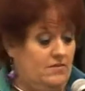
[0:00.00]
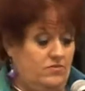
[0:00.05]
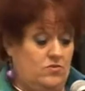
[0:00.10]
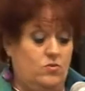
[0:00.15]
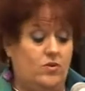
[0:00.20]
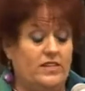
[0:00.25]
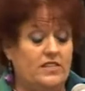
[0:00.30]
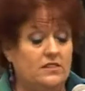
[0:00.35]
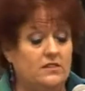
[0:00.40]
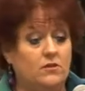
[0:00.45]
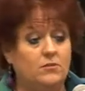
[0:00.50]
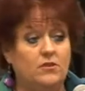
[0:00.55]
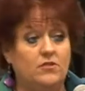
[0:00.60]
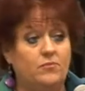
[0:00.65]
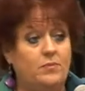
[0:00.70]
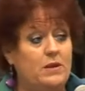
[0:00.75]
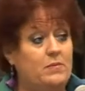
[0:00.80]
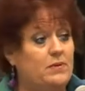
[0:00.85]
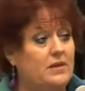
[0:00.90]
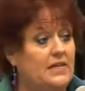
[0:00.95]
quite a number of
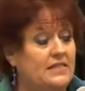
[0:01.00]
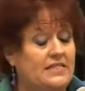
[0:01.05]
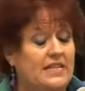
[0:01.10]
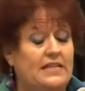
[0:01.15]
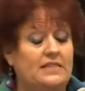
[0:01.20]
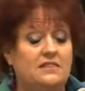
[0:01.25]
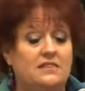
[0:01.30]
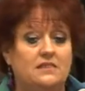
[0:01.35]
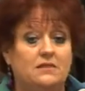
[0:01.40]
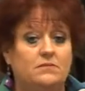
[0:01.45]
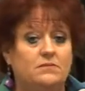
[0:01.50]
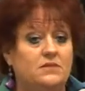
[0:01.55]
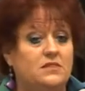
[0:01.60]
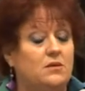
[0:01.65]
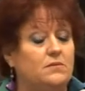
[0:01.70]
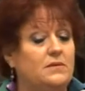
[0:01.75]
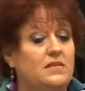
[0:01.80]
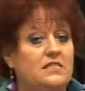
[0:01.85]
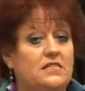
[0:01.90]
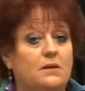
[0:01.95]
people attended
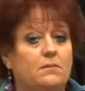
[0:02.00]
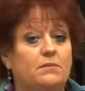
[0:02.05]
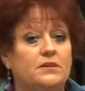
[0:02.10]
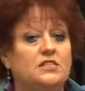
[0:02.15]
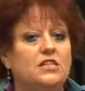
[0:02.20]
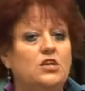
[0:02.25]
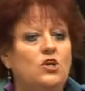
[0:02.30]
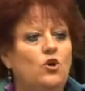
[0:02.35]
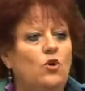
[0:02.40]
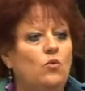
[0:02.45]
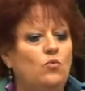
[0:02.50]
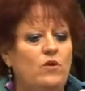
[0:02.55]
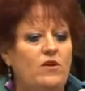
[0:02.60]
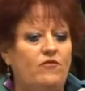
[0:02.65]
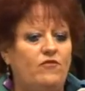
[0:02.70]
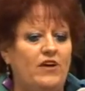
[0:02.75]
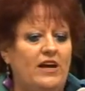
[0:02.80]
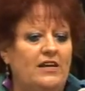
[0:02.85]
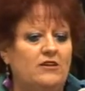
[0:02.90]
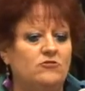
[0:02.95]
the meeting, but we
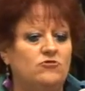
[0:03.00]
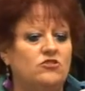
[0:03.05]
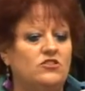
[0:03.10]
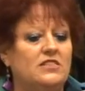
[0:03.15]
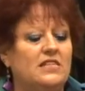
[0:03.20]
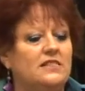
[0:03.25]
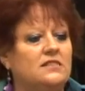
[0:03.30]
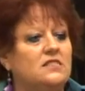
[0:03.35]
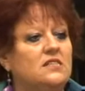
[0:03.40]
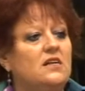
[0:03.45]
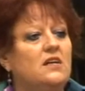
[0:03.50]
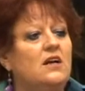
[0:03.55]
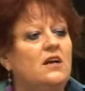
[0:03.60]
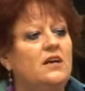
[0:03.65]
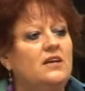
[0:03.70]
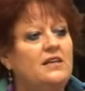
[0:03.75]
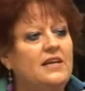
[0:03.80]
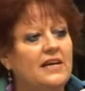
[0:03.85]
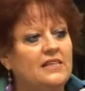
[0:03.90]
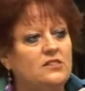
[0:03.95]
found that,
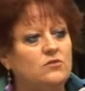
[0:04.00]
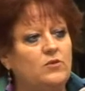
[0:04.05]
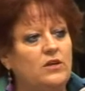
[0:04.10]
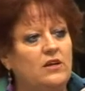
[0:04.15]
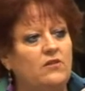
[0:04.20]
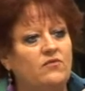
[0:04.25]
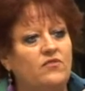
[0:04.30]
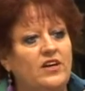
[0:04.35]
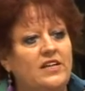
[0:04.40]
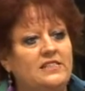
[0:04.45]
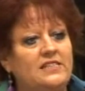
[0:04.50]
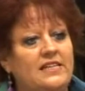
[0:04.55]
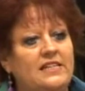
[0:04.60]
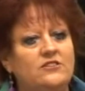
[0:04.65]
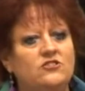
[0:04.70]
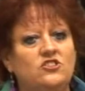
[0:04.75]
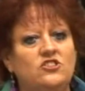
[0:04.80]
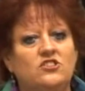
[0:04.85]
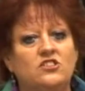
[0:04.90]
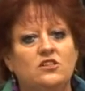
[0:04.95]
yes, we can find
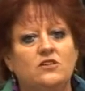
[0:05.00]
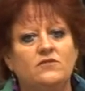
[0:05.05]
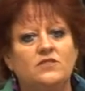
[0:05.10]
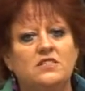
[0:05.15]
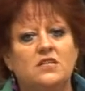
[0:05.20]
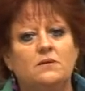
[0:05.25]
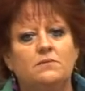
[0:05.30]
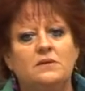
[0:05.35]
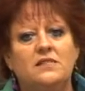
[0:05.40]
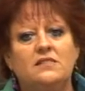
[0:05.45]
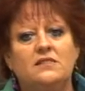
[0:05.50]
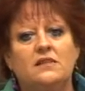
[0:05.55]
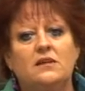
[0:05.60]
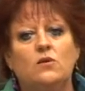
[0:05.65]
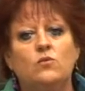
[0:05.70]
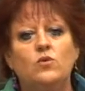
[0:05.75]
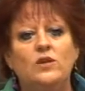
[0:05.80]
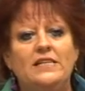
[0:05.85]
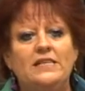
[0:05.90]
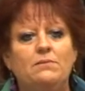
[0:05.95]
energy service companies that are
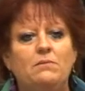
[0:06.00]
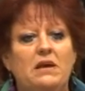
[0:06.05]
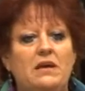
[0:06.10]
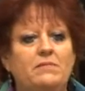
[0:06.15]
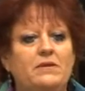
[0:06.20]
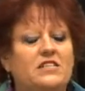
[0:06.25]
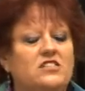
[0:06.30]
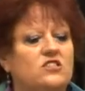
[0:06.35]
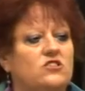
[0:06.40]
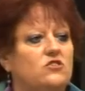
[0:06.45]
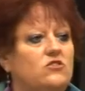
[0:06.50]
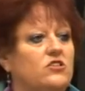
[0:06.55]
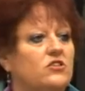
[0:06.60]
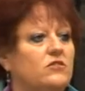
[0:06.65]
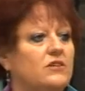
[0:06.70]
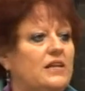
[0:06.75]
willing maybe to do